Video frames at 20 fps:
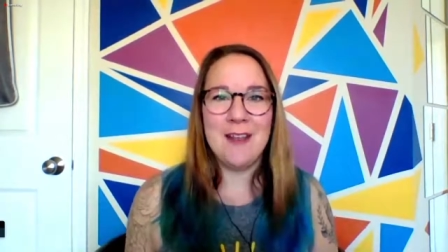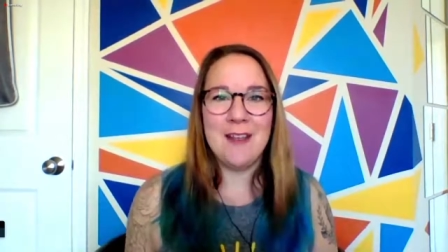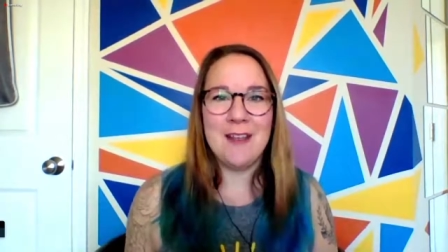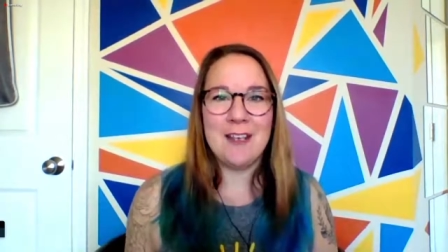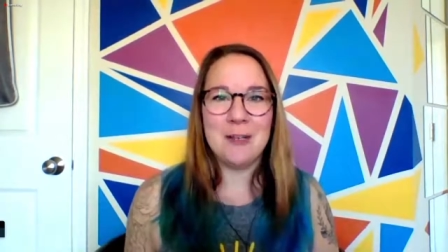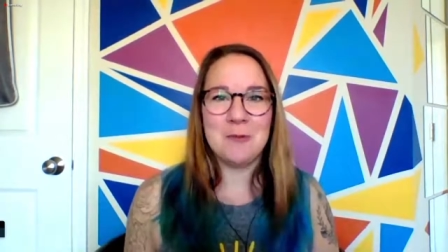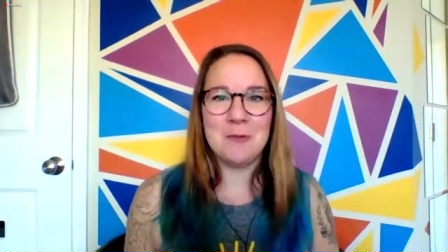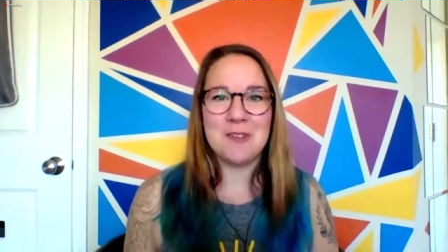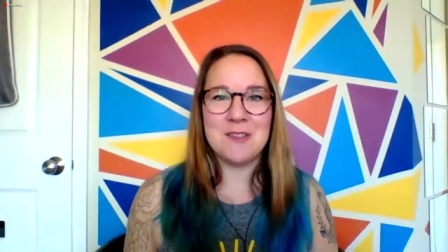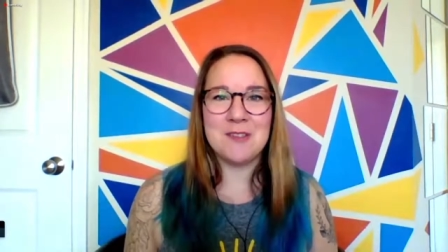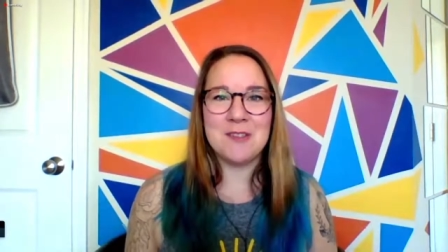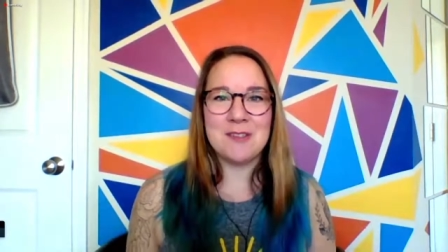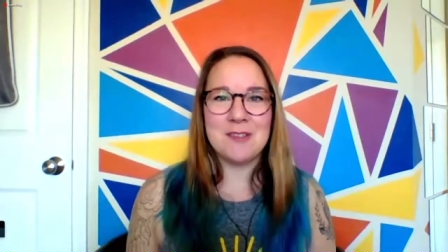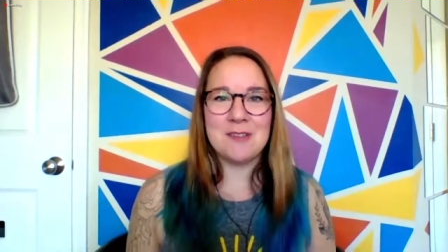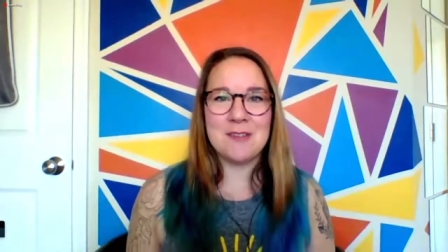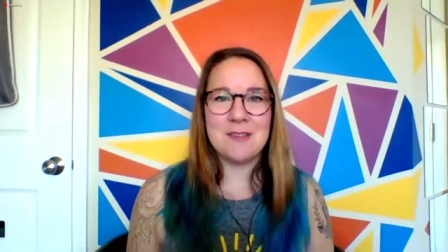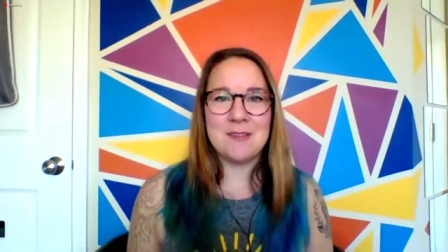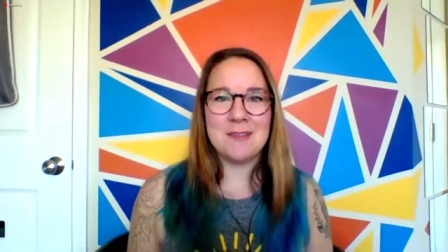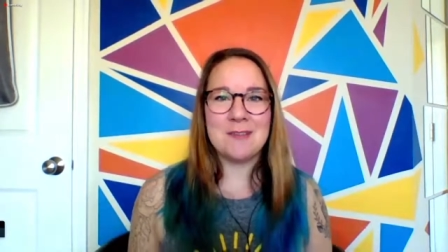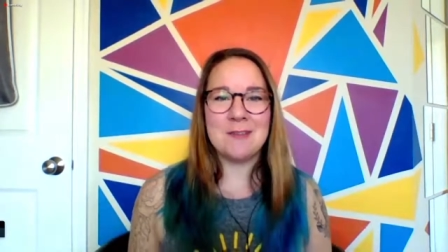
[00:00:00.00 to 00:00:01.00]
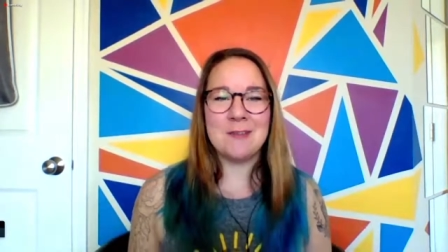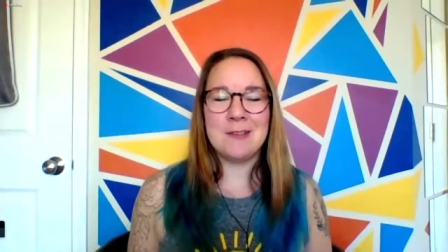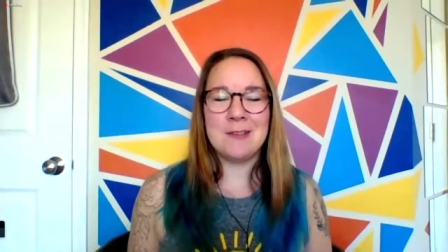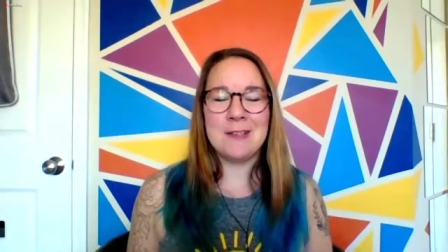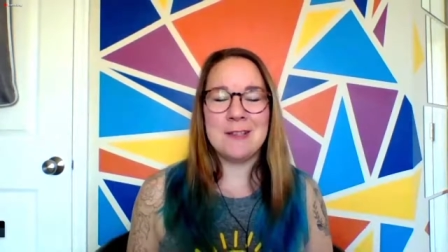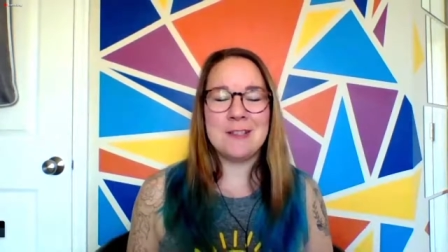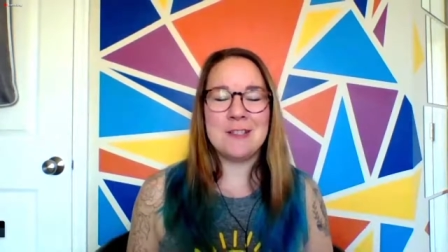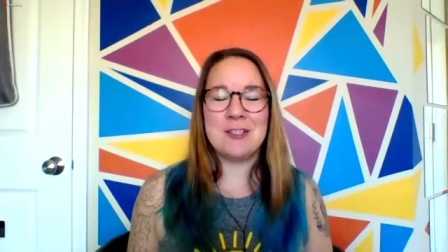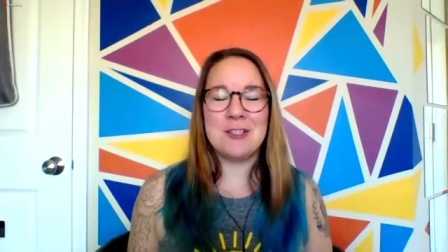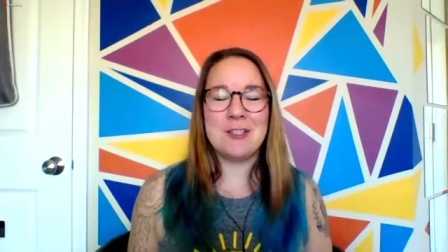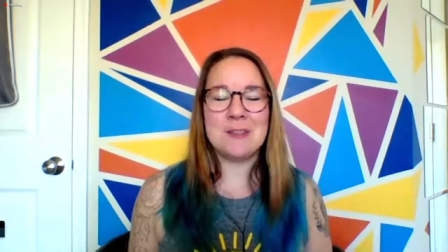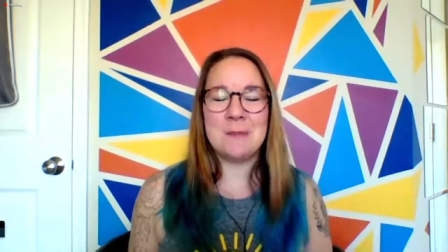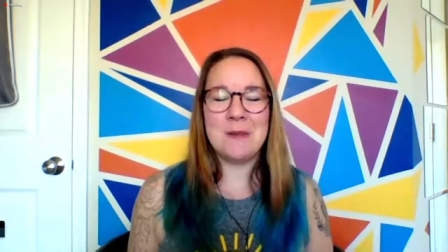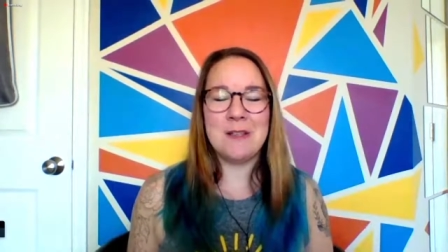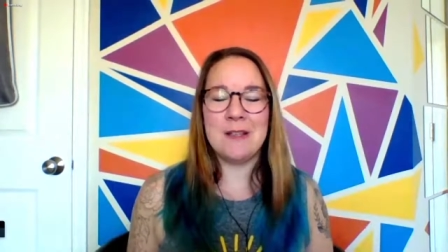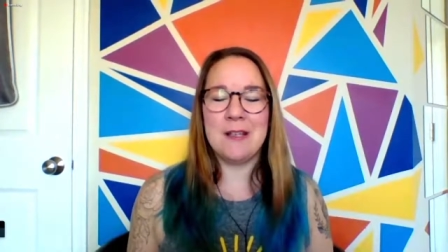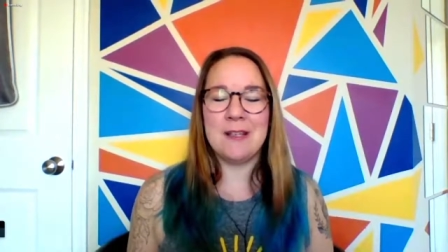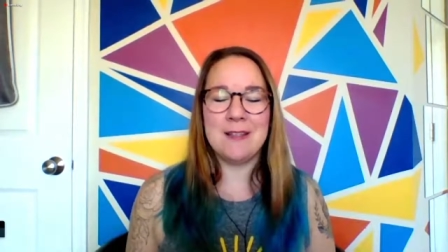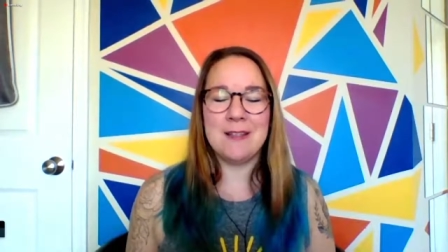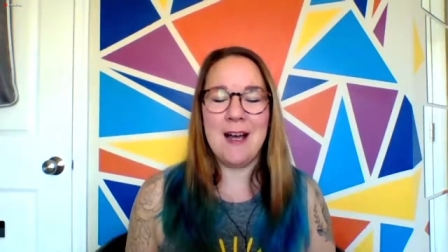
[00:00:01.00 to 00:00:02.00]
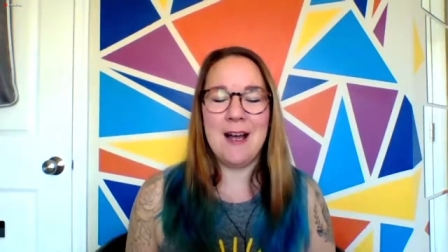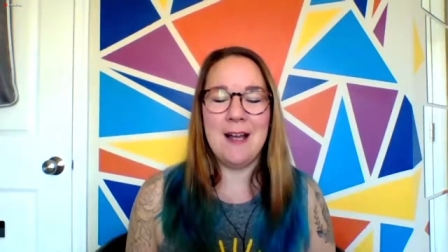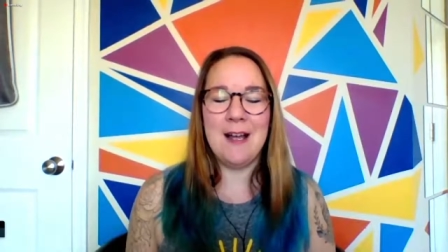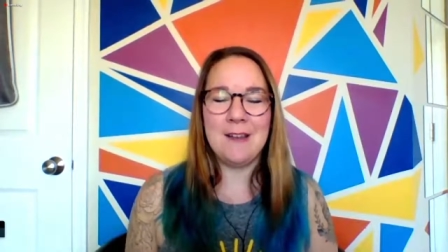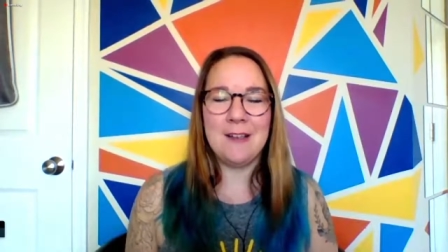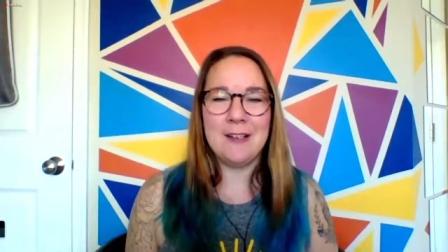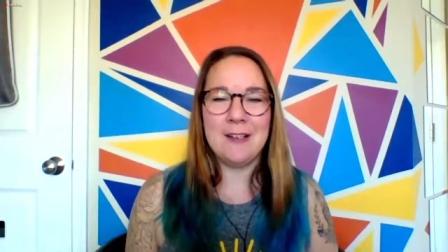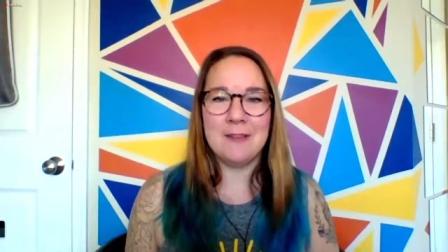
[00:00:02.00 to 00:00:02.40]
and it's just been like the highlight